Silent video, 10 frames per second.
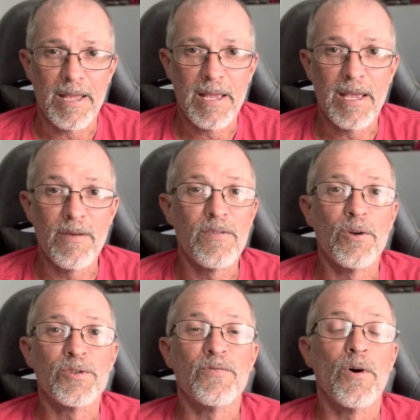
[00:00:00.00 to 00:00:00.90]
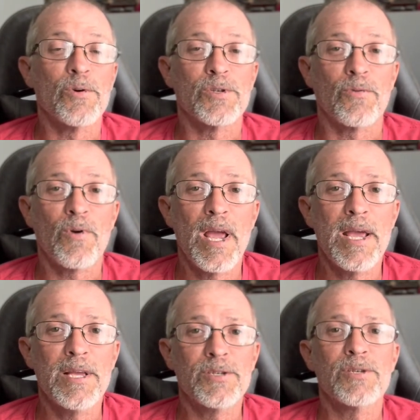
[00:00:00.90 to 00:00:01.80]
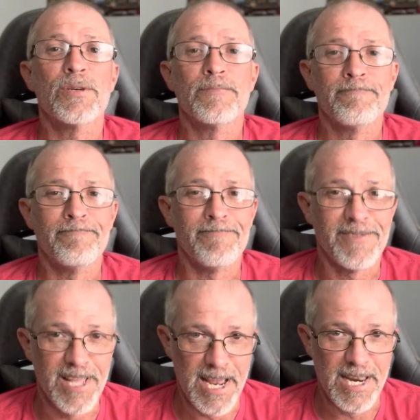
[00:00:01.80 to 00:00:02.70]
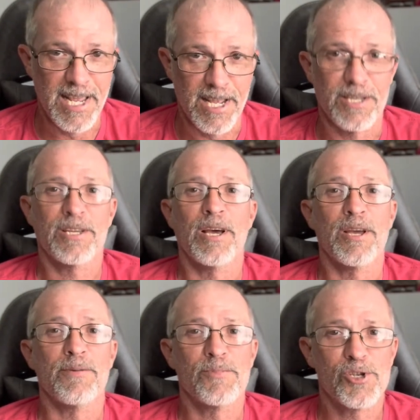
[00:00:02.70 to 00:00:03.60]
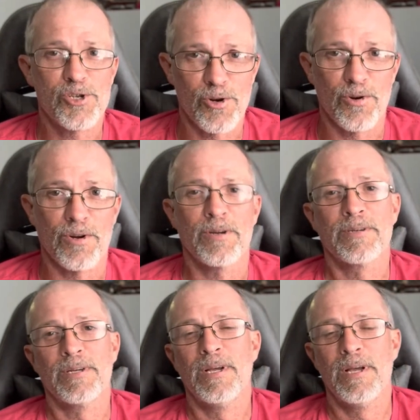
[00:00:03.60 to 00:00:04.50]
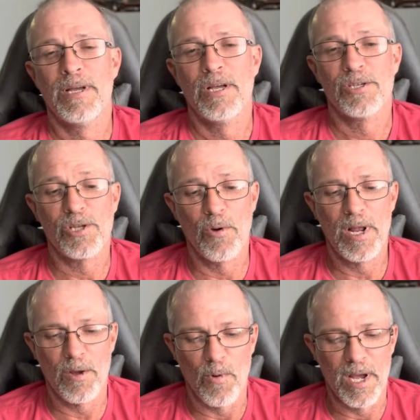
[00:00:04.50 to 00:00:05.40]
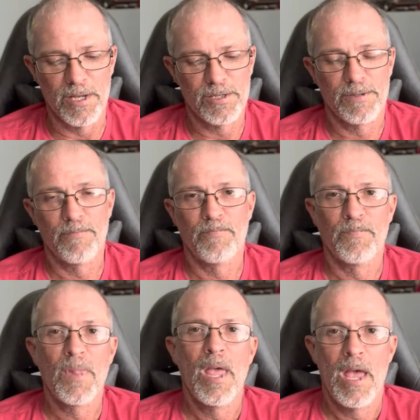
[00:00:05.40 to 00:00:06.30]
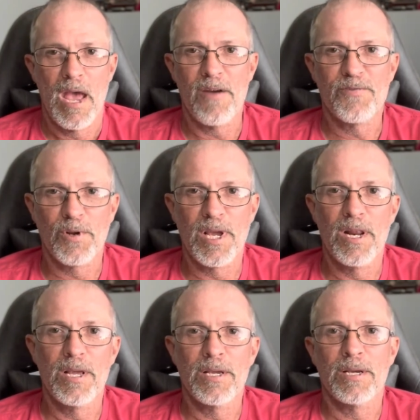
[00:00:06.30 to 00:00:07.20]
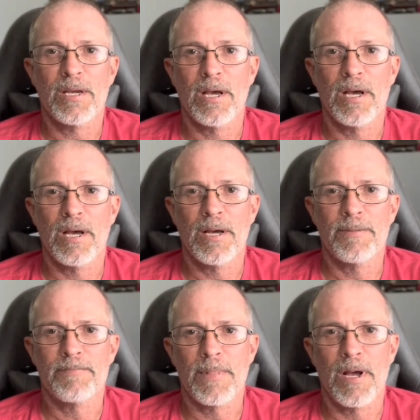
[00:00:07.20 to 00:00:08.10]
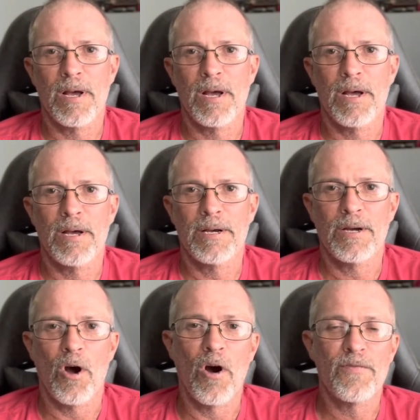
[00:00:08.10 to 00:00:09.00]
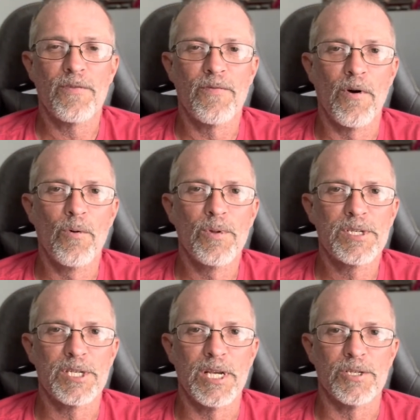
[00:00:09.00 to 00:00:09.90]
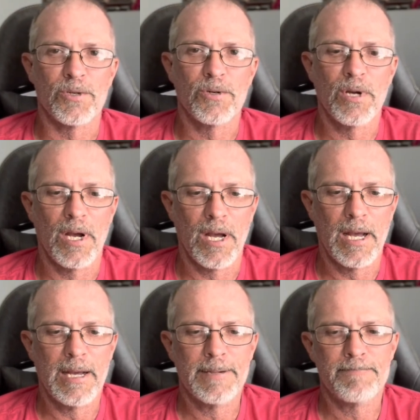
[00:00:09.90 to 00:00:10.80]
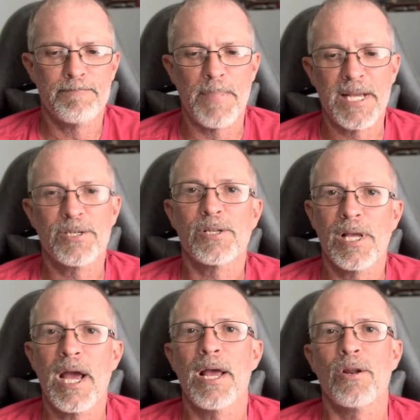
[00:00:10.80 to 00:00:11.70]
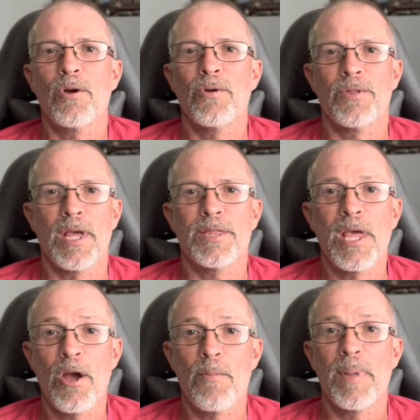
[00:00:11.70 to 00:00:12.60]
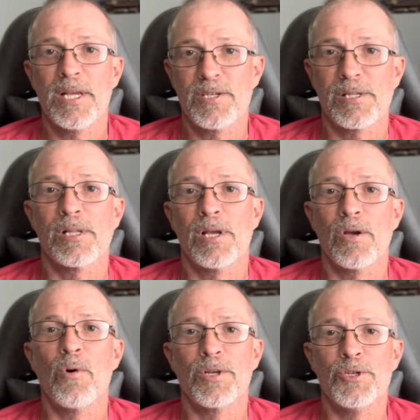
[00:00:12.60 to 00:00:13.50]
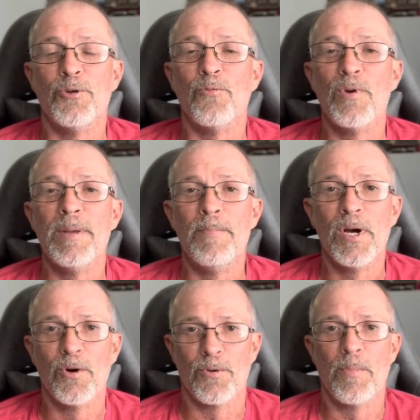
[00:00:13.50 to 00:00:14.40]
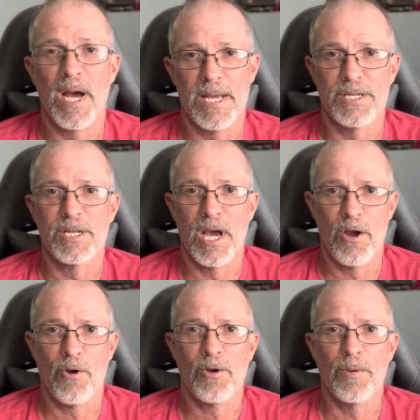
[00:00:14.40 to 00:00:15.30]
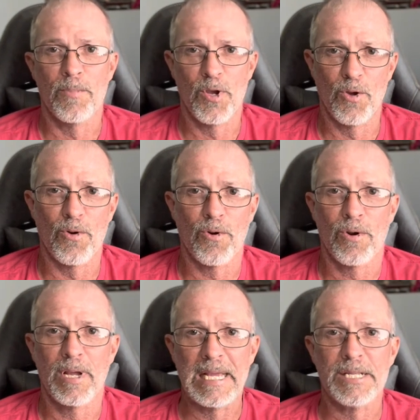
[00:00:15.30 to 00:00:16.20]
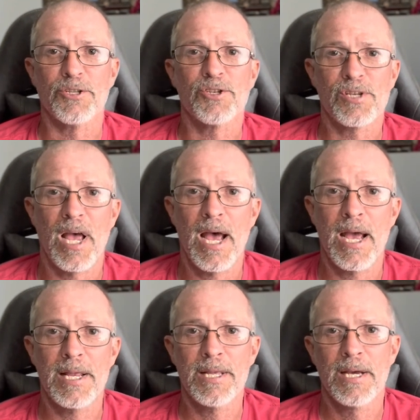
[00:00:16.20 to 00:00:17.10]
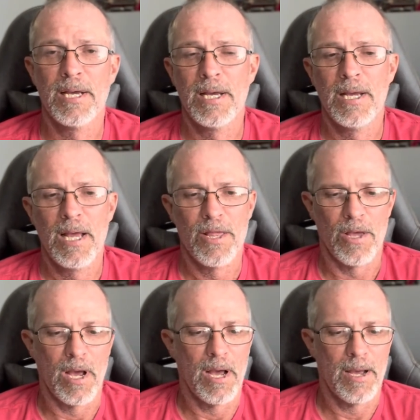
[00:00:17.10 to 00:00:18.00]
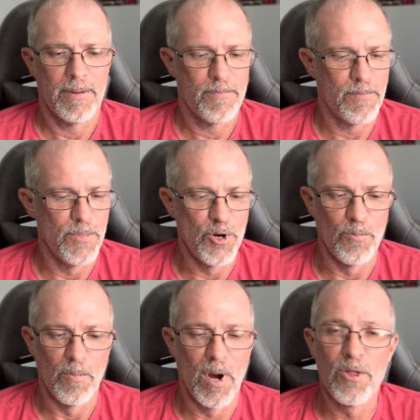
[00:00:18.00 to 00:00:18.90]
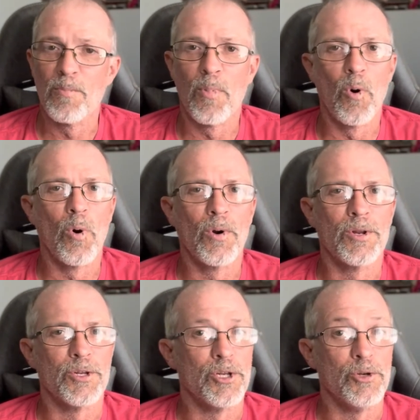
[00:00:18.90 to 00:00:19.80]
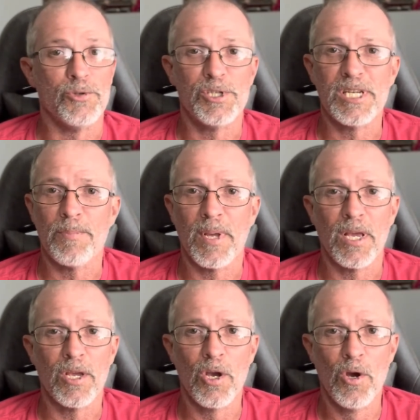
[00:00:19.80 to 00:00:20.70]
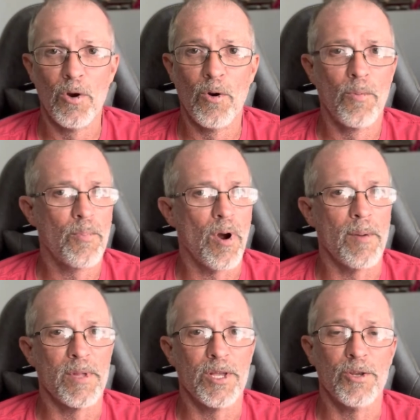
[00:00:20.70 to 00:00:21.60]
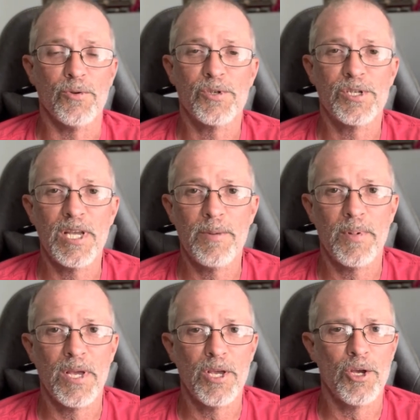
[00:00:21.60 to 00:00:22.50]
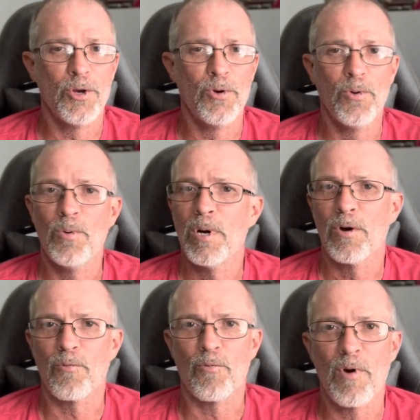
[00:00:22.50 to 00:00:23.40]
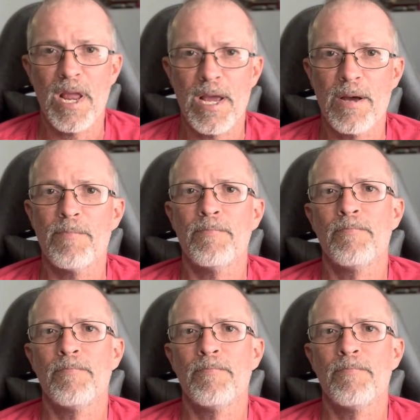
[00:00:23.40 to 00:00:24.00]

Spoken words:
give those folks a raise. They need it, I am sure. So anyways, after getting off the phone with Caesar, basically I learned that they are basically going to rebuild my entire computer inside. New motherboard, new GPU, probably new CPU, RAM,